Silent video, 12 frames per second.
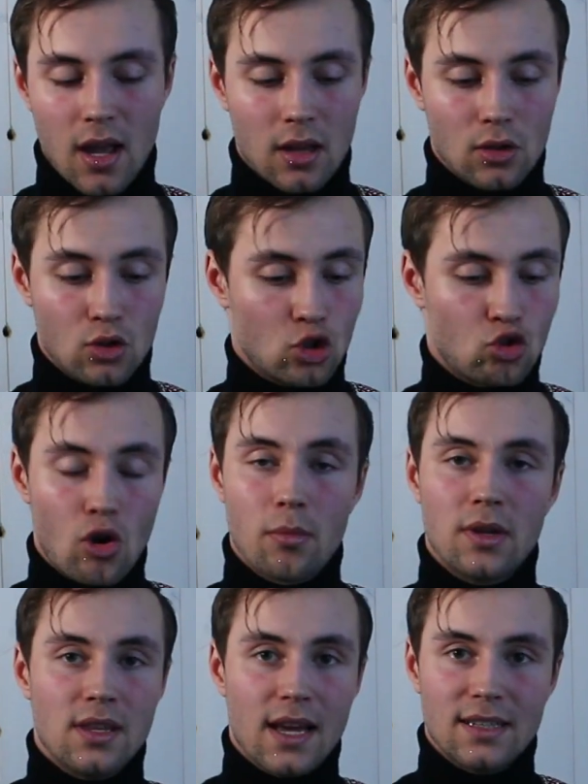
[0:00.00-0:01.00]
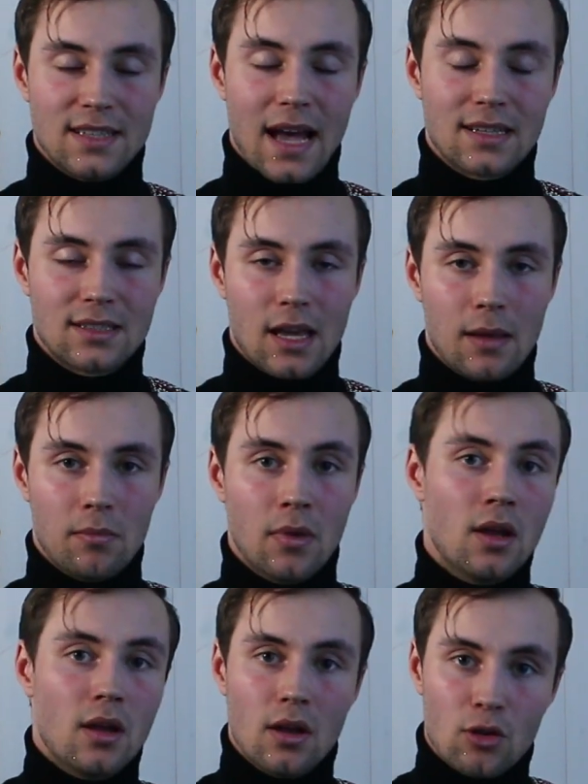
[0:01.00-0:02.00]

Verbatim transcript: and you strum in the exact same